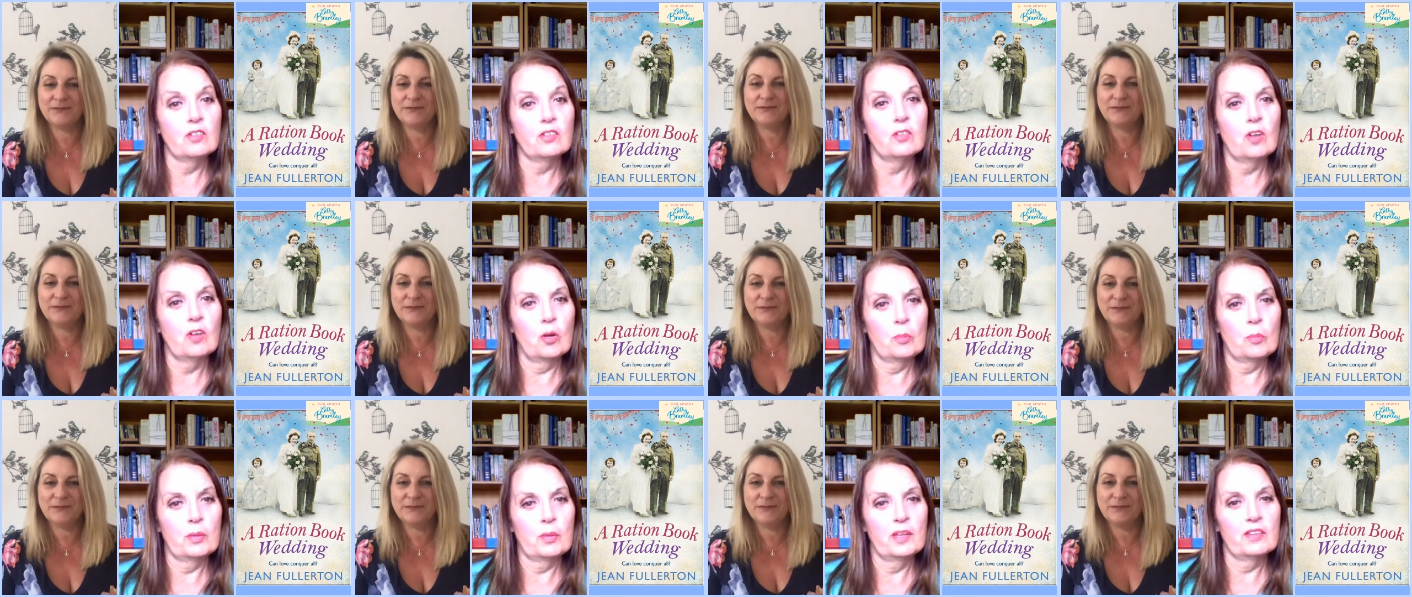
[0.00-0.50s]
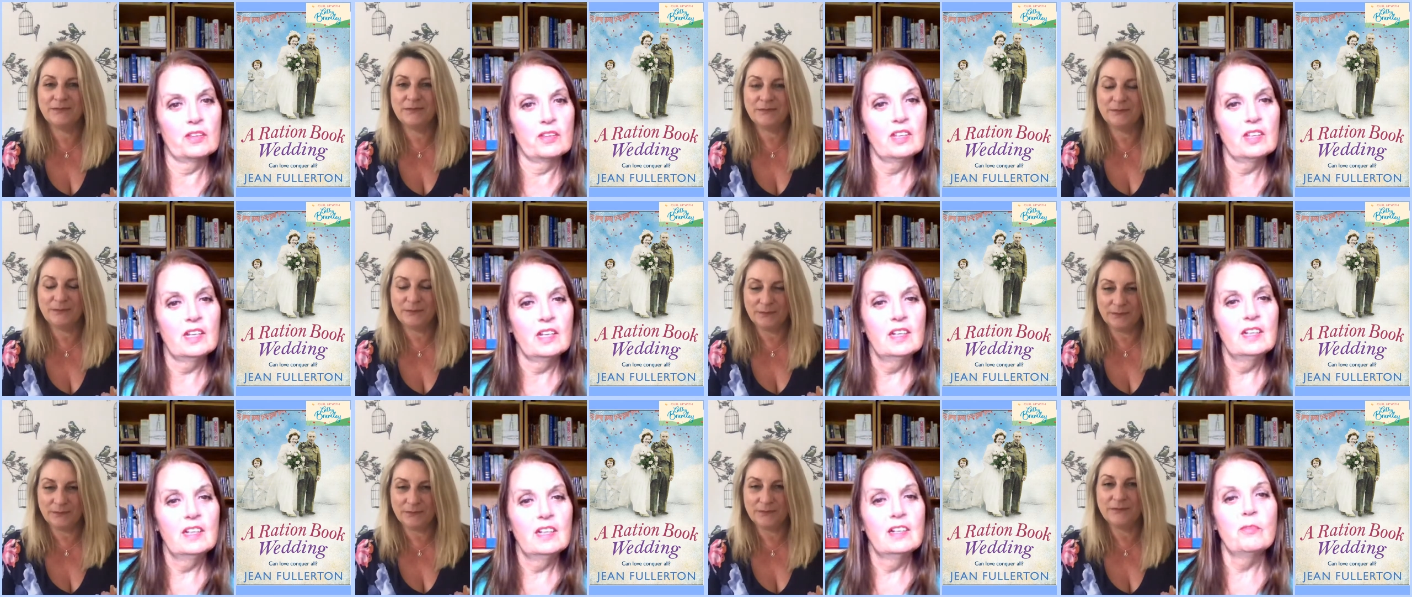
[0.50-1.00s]
Speaker 1: copies
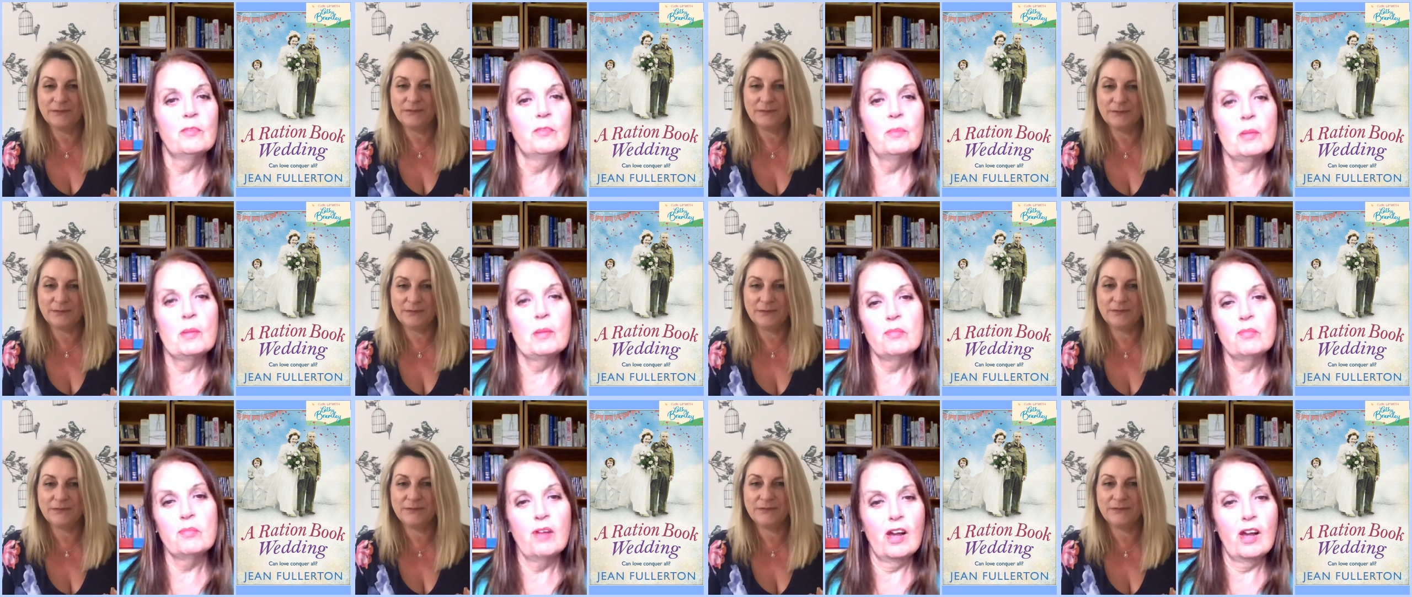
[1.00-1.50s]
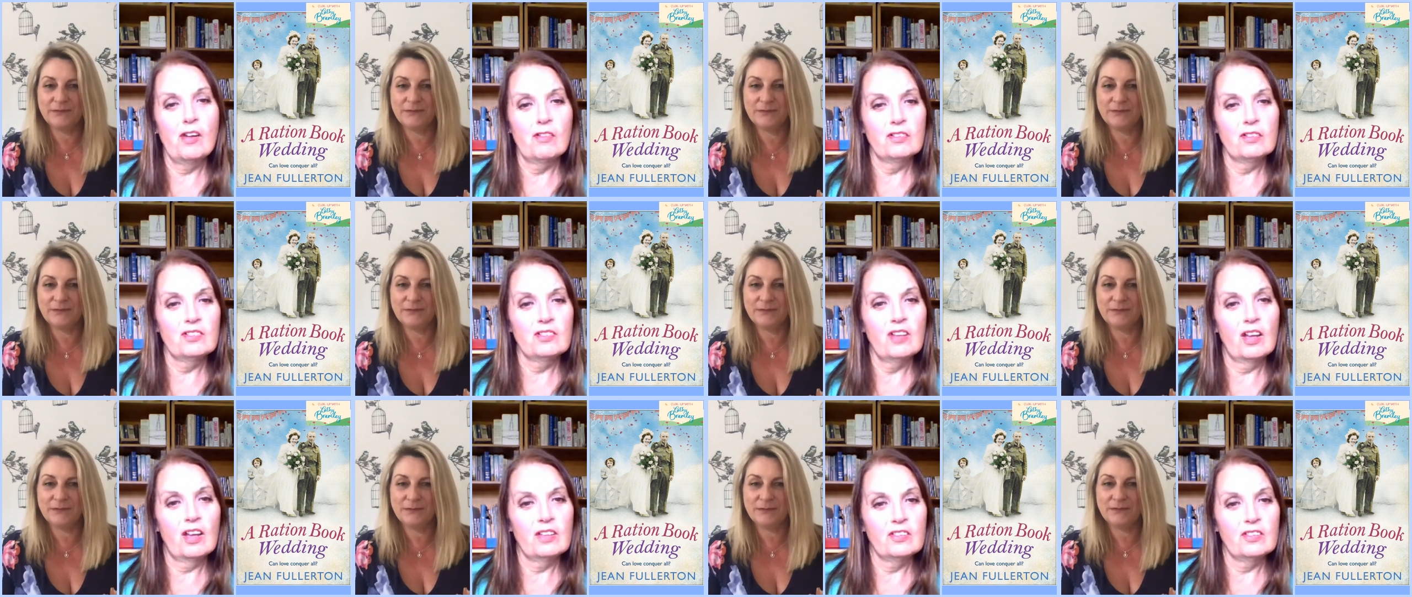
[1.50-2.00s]
have been
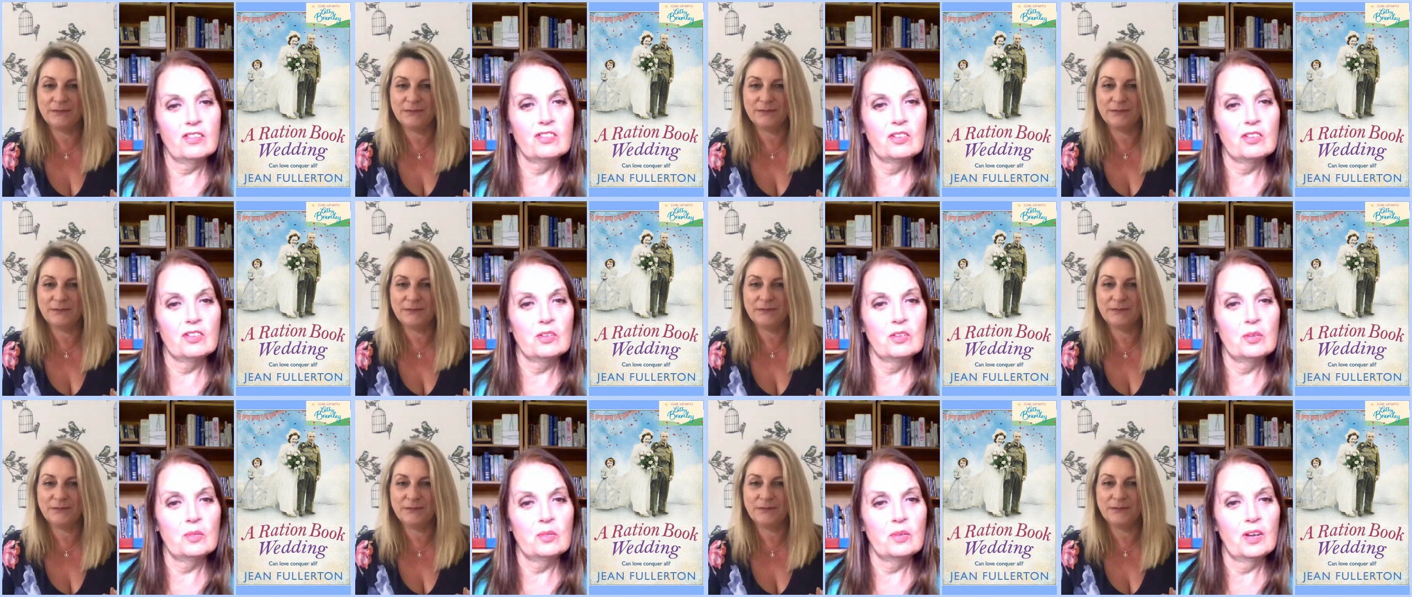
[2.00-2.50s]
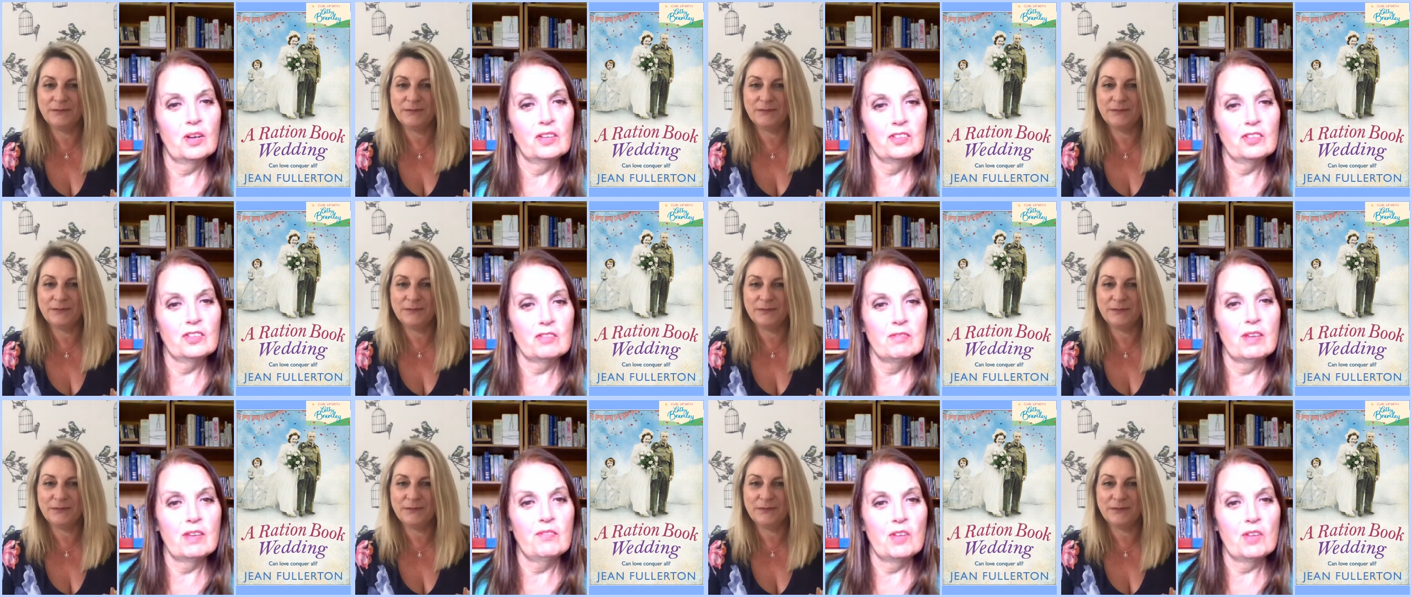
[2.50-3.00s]
prioritized to to uh, to
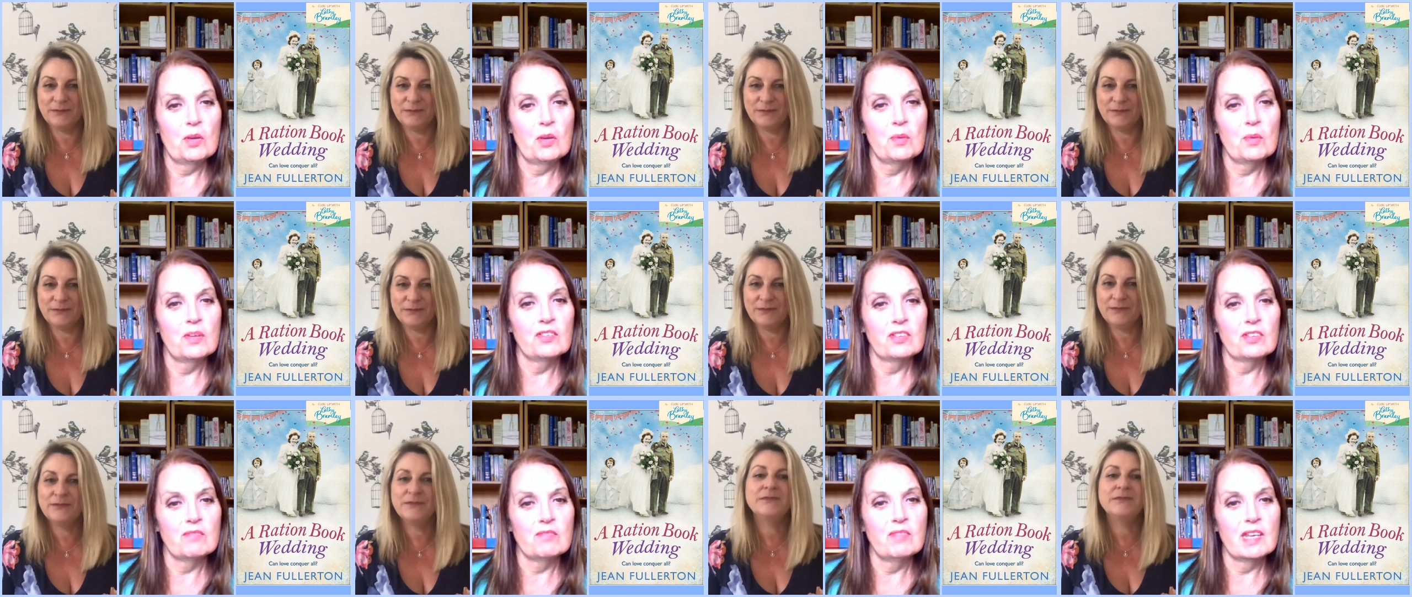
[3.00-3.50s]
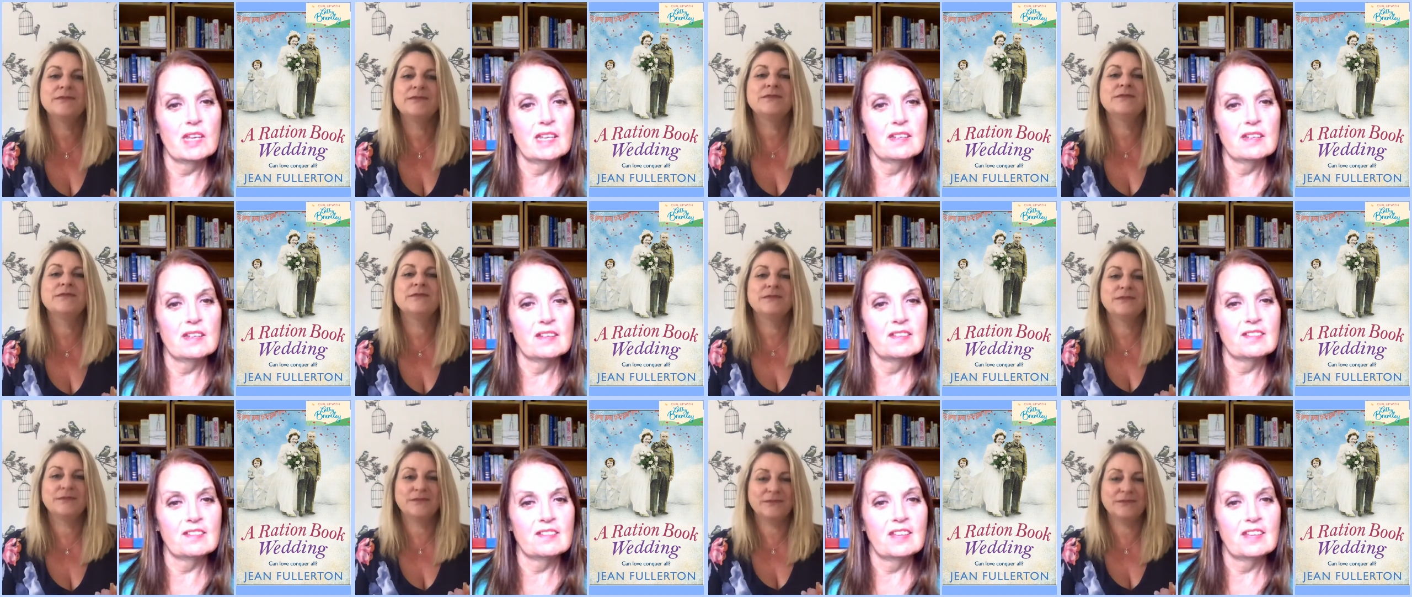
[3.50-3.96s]
reviewers and readers.